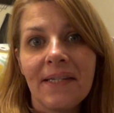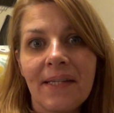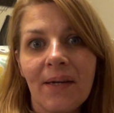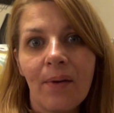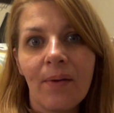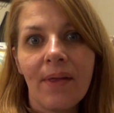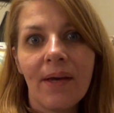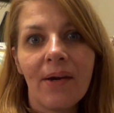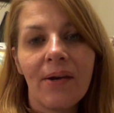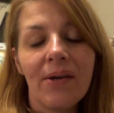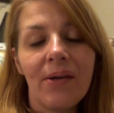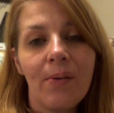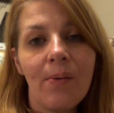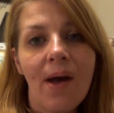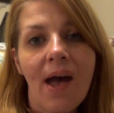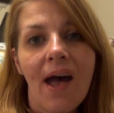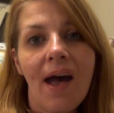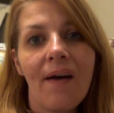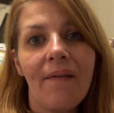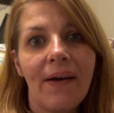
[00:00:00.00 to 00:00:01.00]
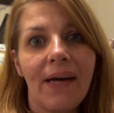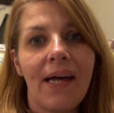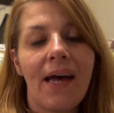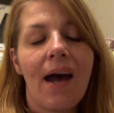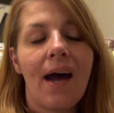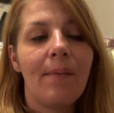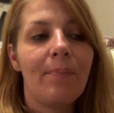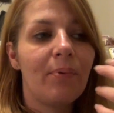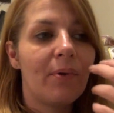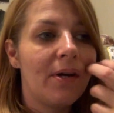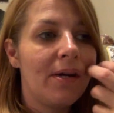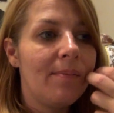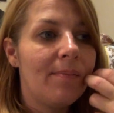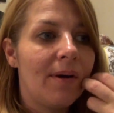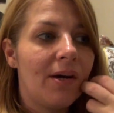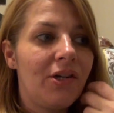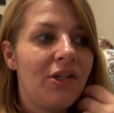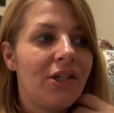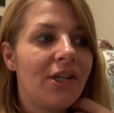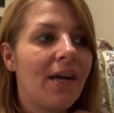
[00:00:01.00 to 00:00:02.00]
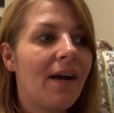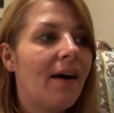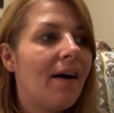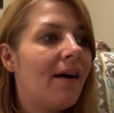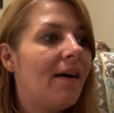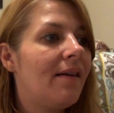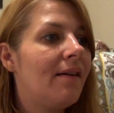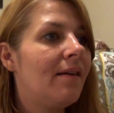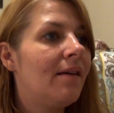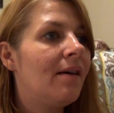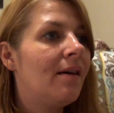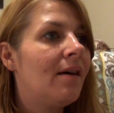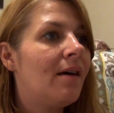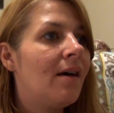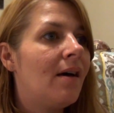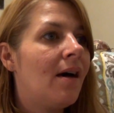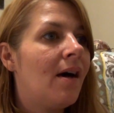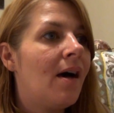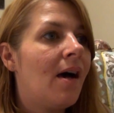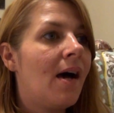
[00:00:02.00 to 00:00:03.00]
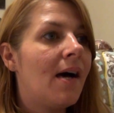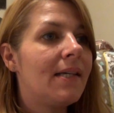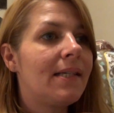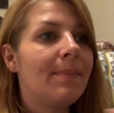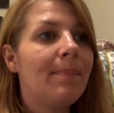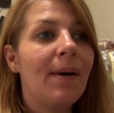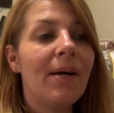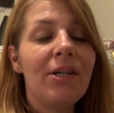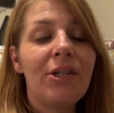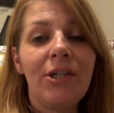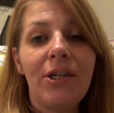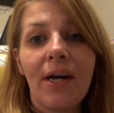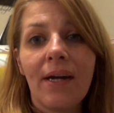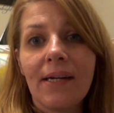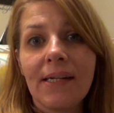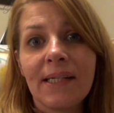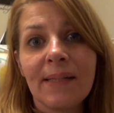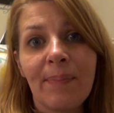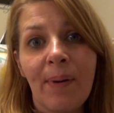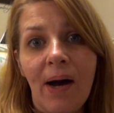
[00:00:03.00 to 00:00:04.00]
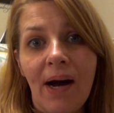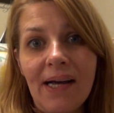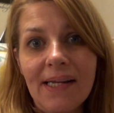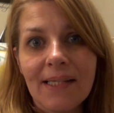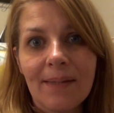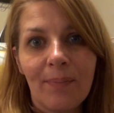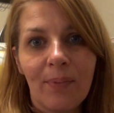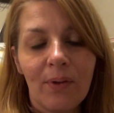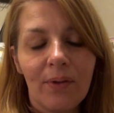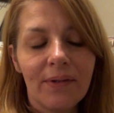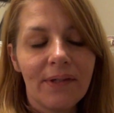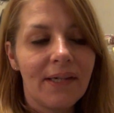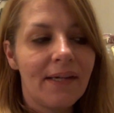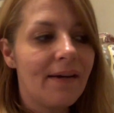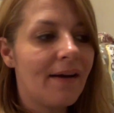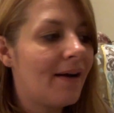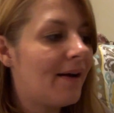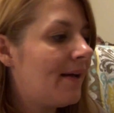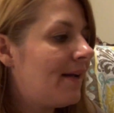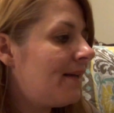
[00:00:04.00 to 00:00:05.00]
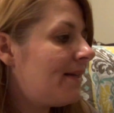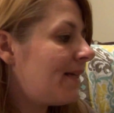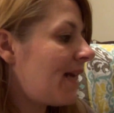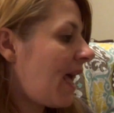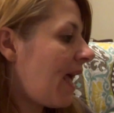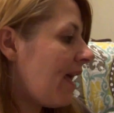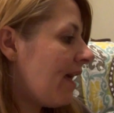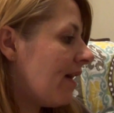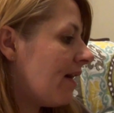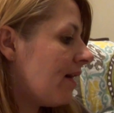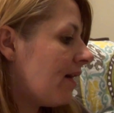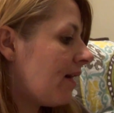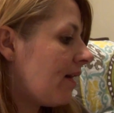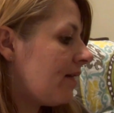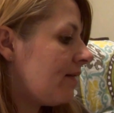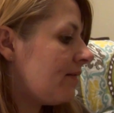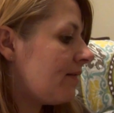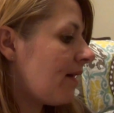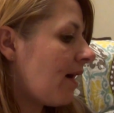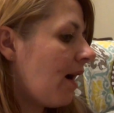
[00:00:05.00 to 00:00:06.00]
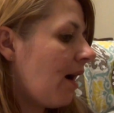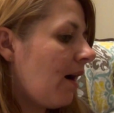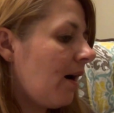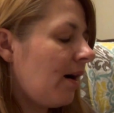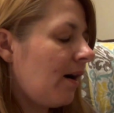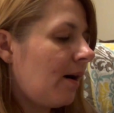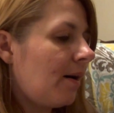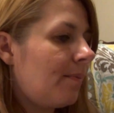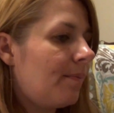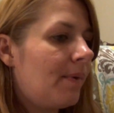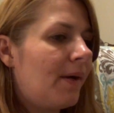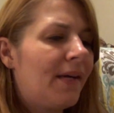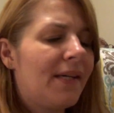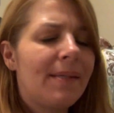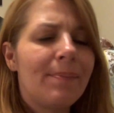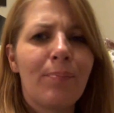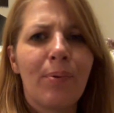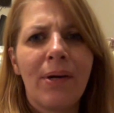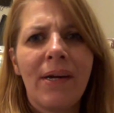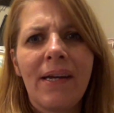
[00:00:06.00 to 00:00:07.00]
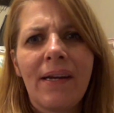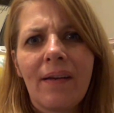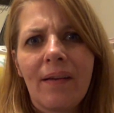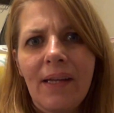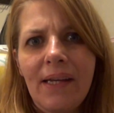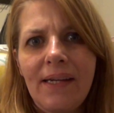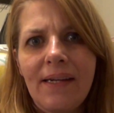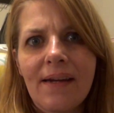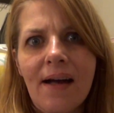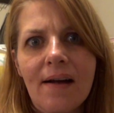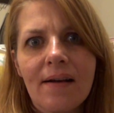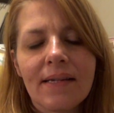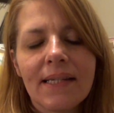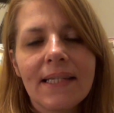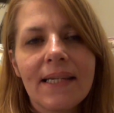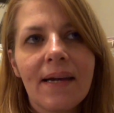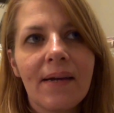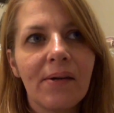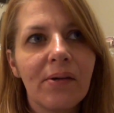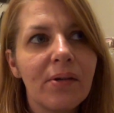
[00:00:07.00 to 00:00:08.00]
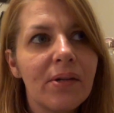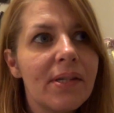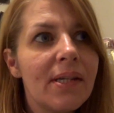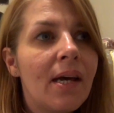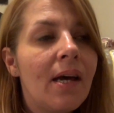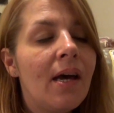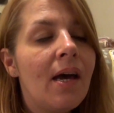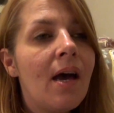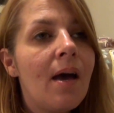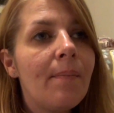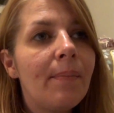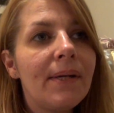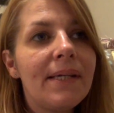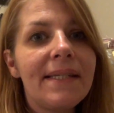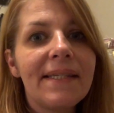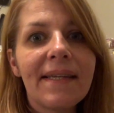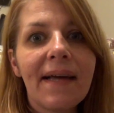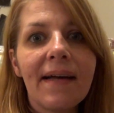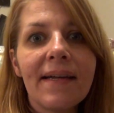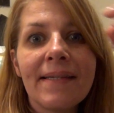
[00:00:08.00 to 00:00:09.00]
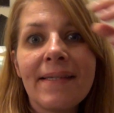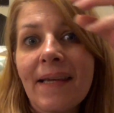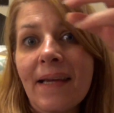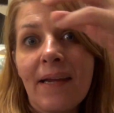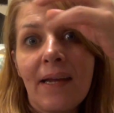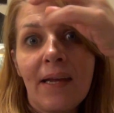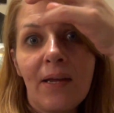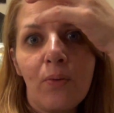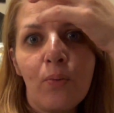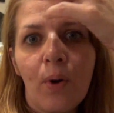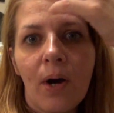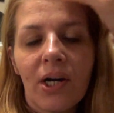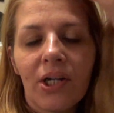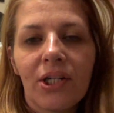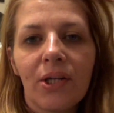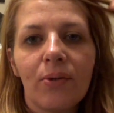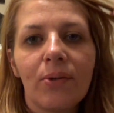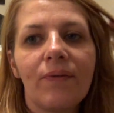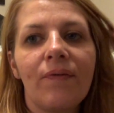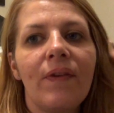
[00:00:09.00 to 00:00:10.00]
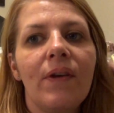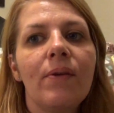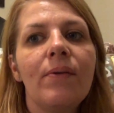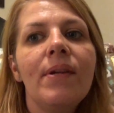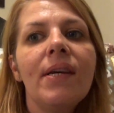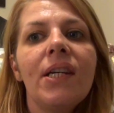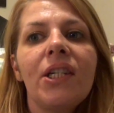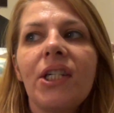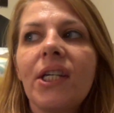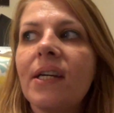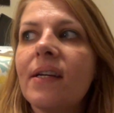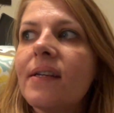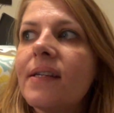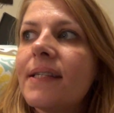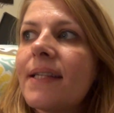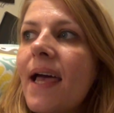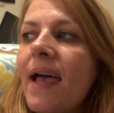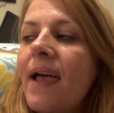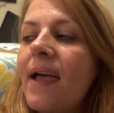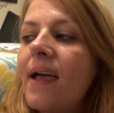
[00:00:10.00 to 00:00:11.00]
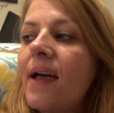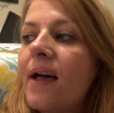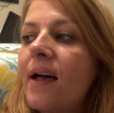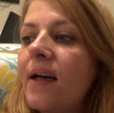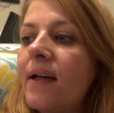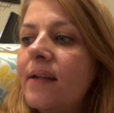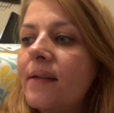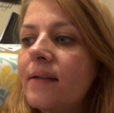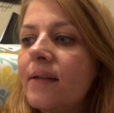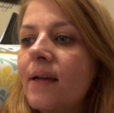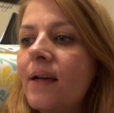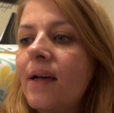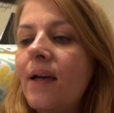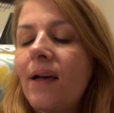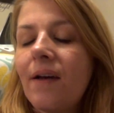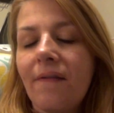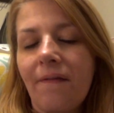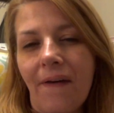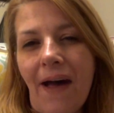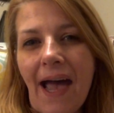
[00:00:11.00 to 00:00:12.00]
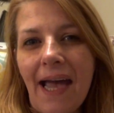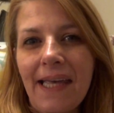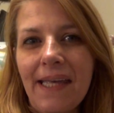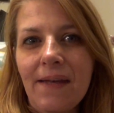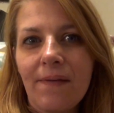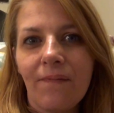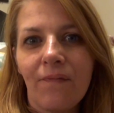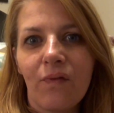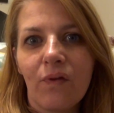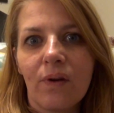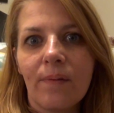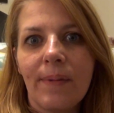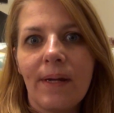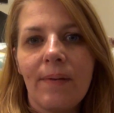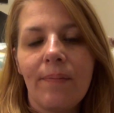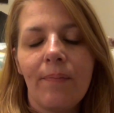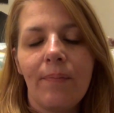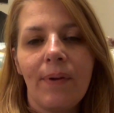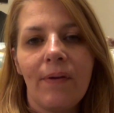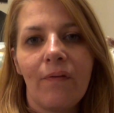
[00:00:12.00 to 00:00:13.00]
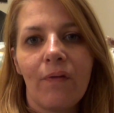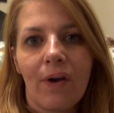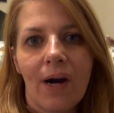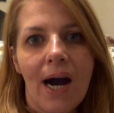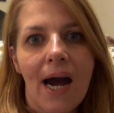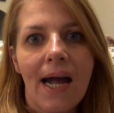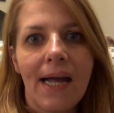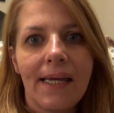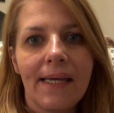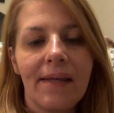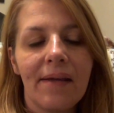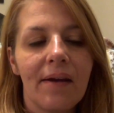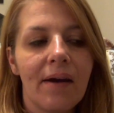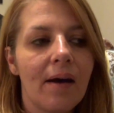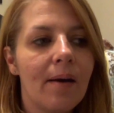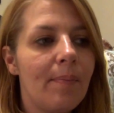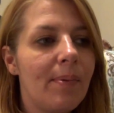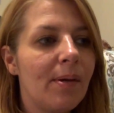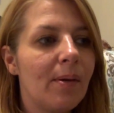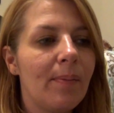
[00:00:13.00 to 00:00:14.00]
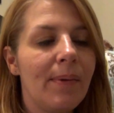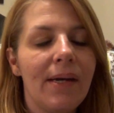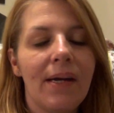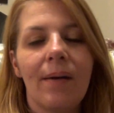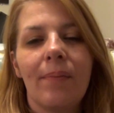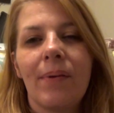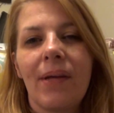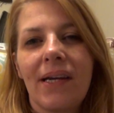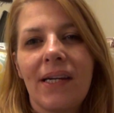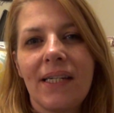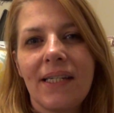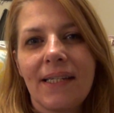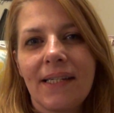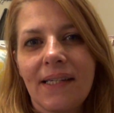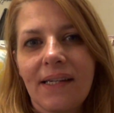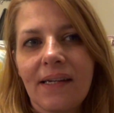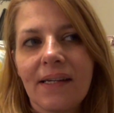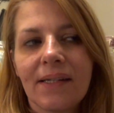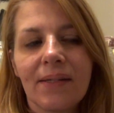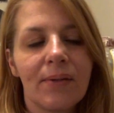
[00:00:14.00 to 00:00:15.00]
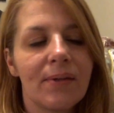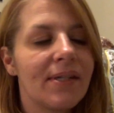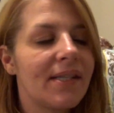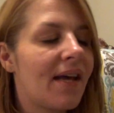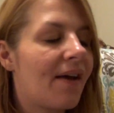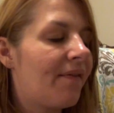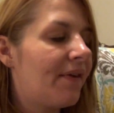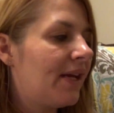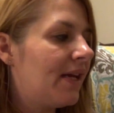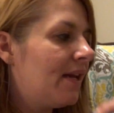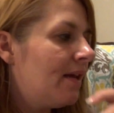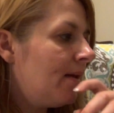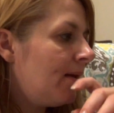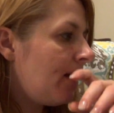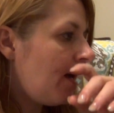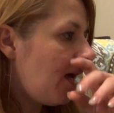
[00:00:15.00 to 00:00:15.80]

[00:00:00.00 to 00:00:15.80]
So there you have it. I pretty much got as much done as possible tonight, and it's pretty clean downstairs, but Scott said he'd wash those few dishes and vacuum for me before I get up. He'll be up like at 6 or 7,